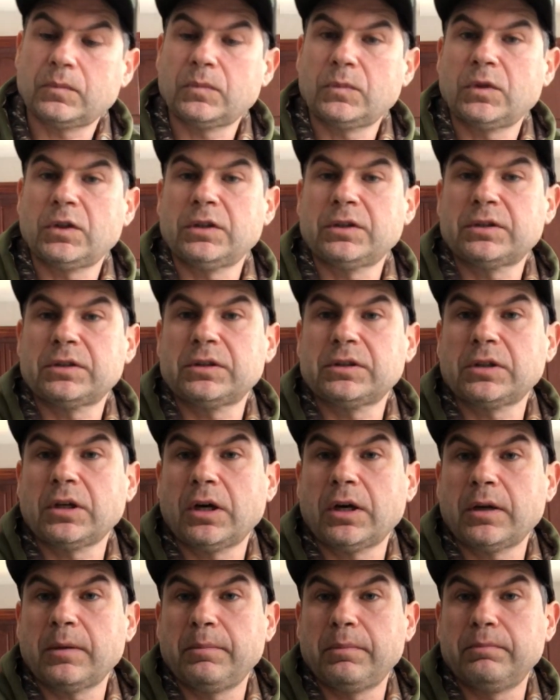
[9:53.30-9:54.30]
This has
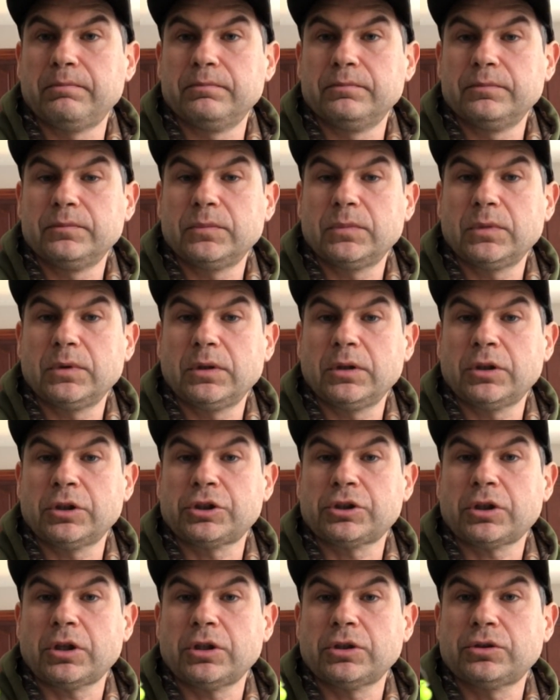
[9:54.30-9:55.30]
got a
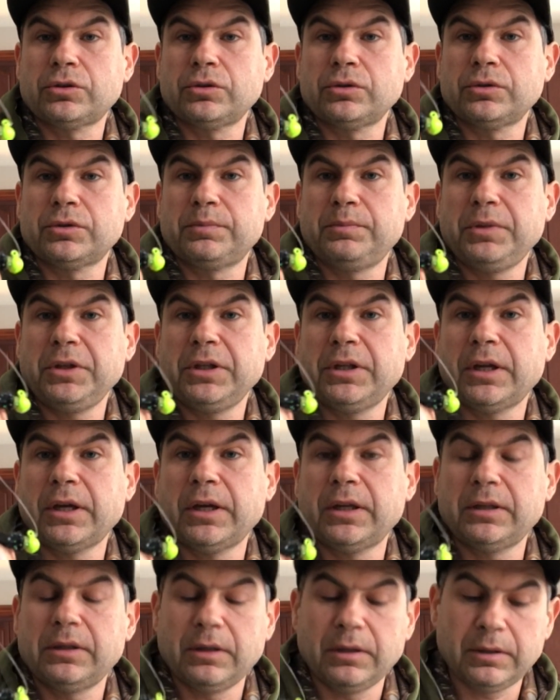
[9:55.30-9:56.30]
chartreuse bead
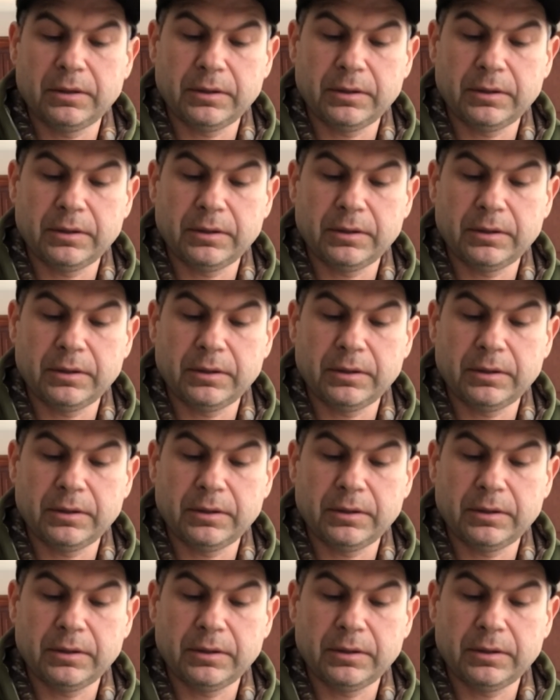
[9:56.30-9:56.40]
head.